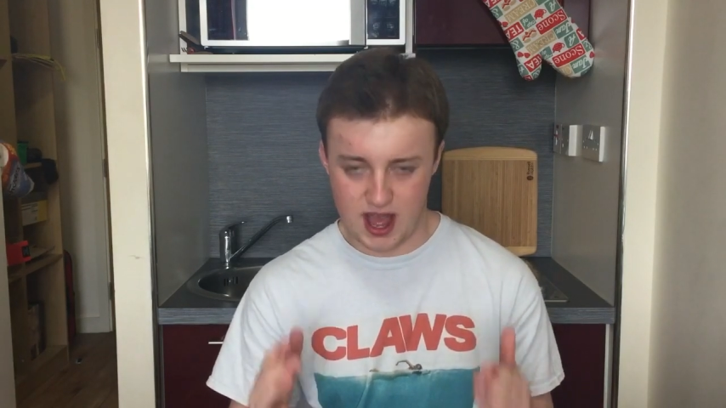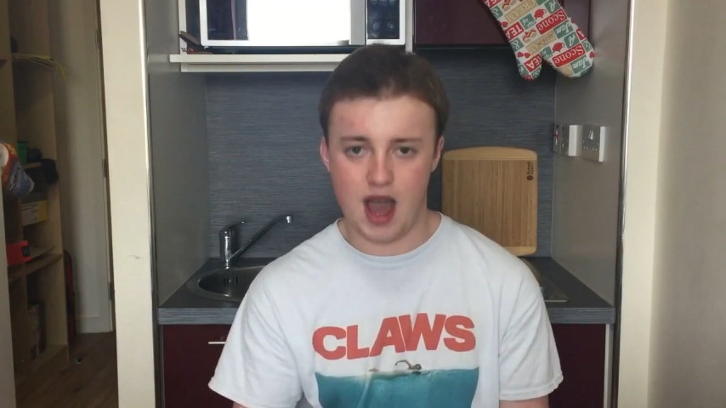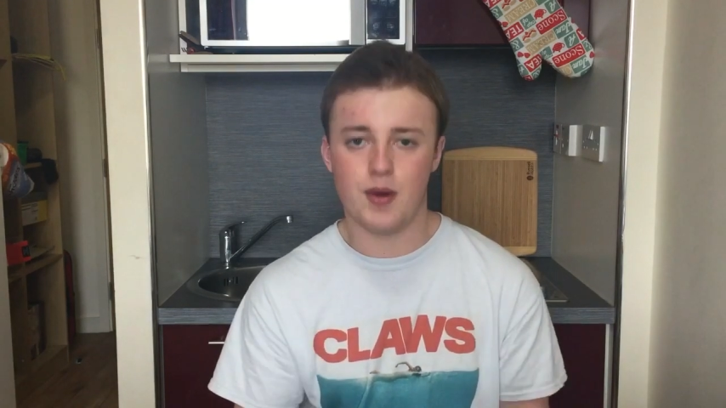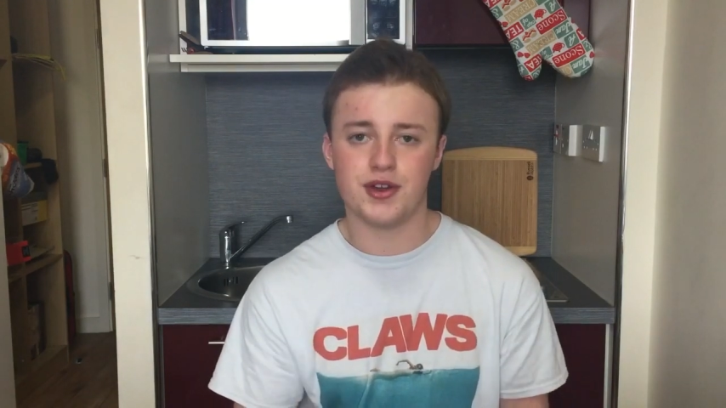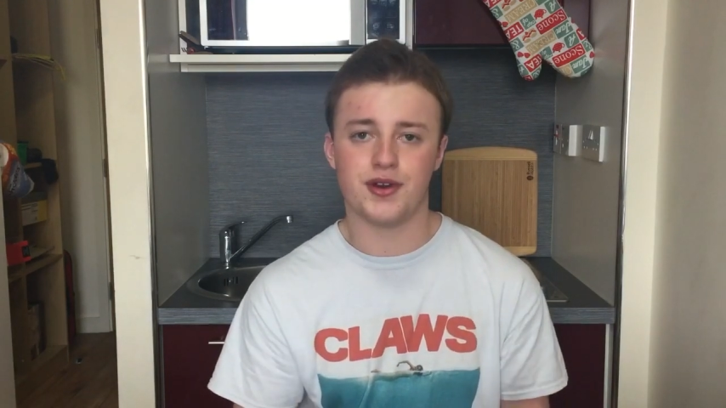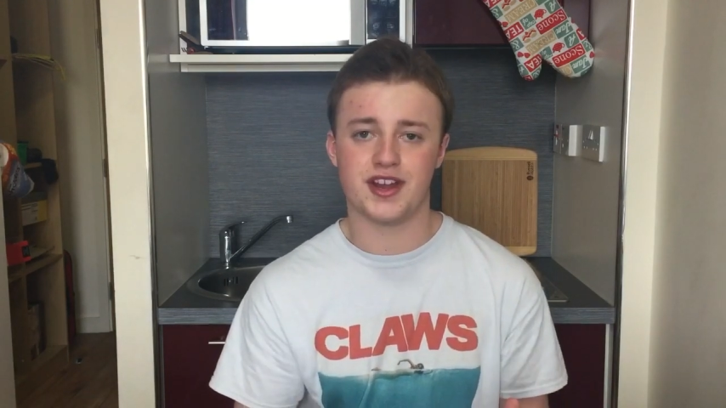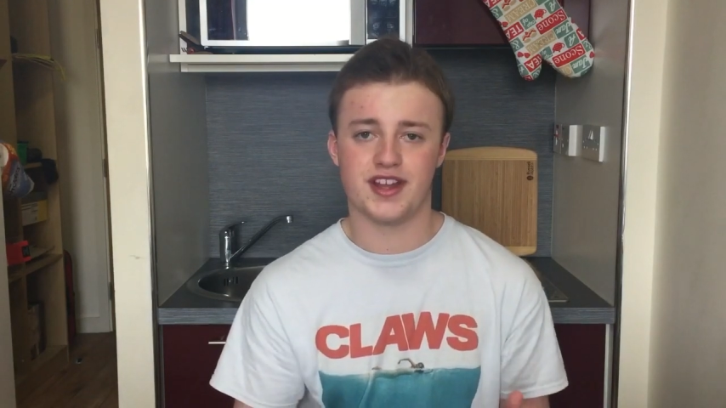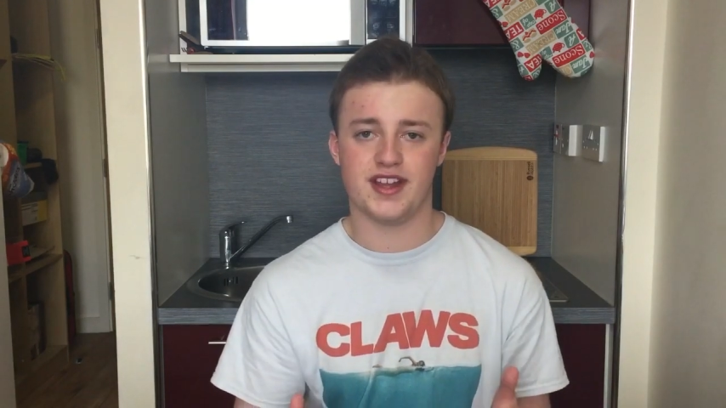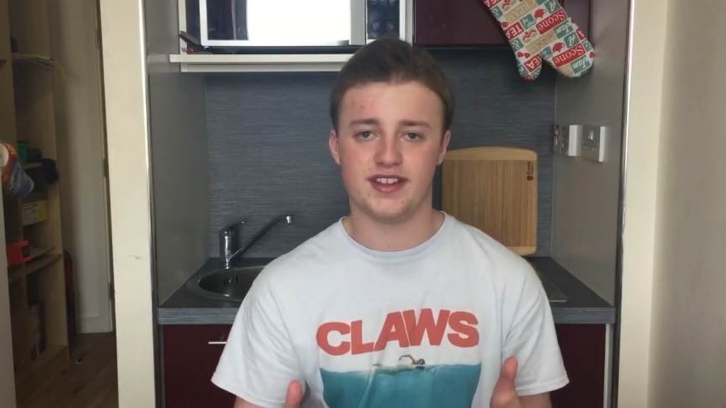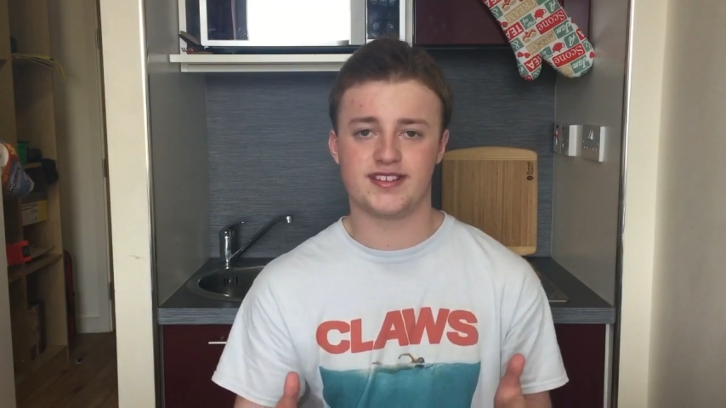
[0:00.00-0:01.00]
how
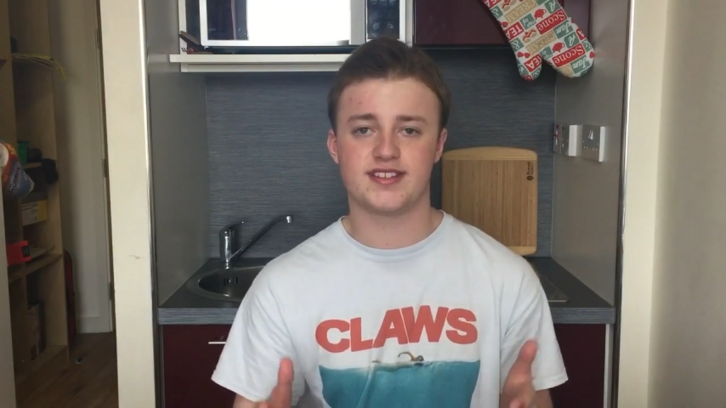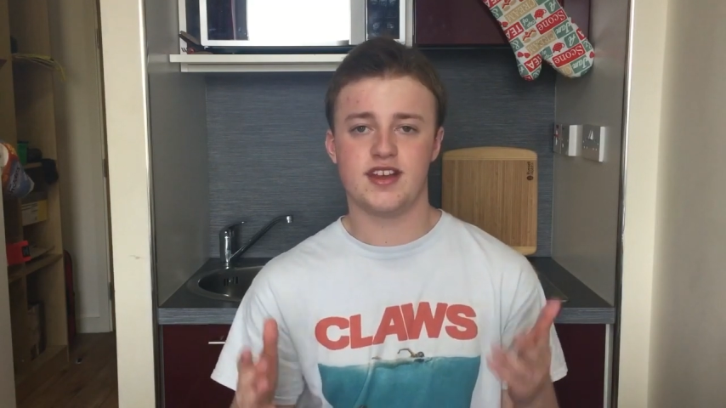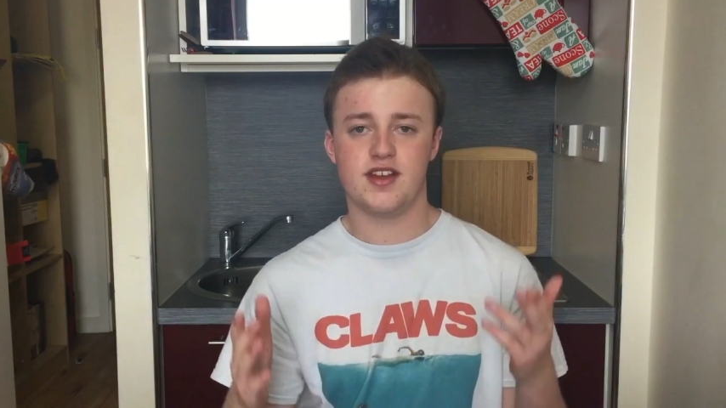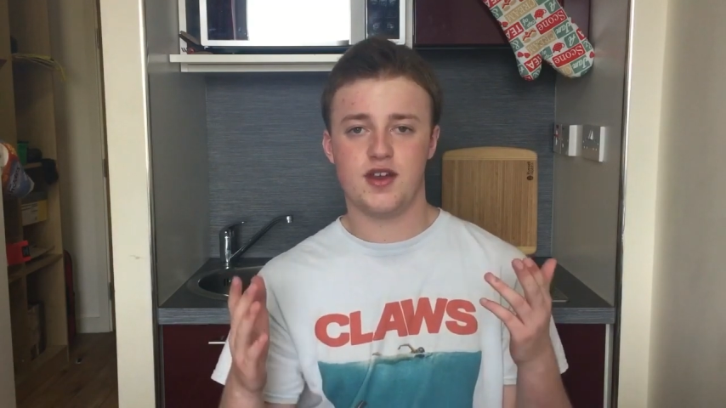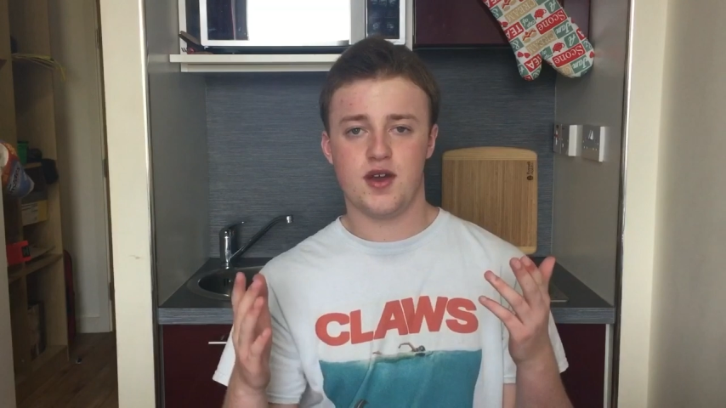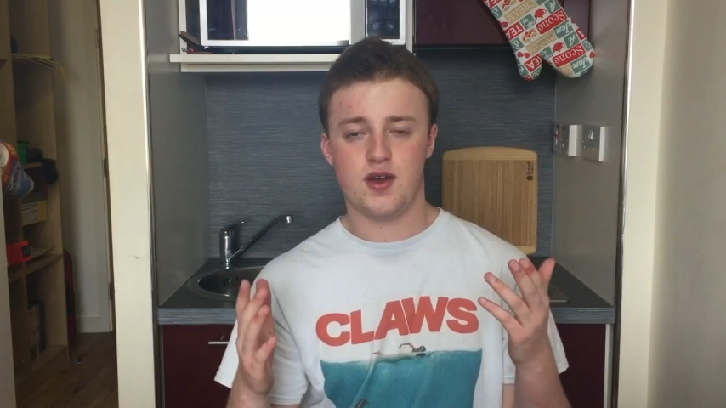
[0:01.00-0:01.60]
annoying it is